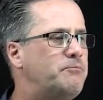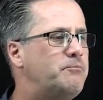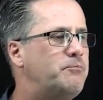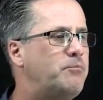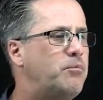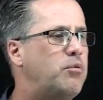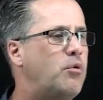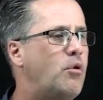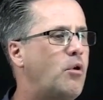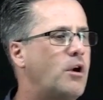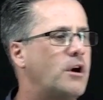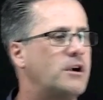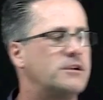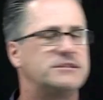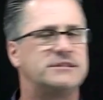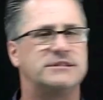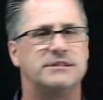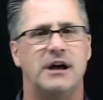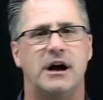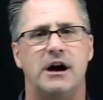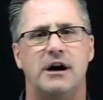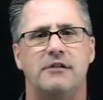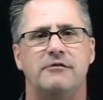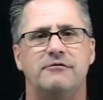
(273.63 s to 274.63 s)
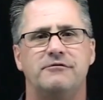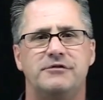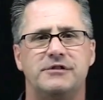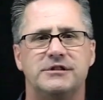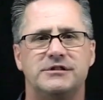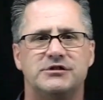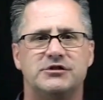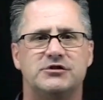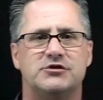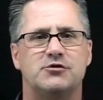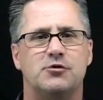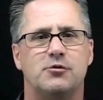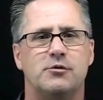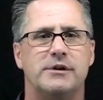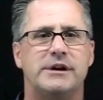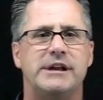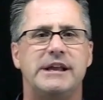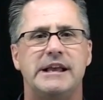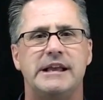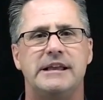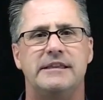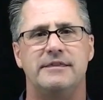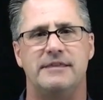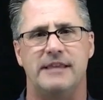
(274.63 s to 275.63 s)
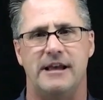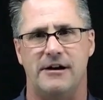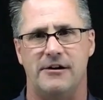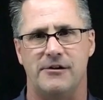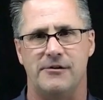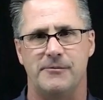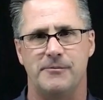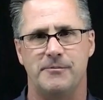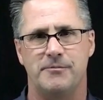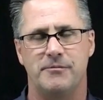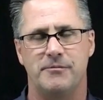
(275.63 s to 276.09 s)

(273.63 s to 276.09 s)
parts of the story in there,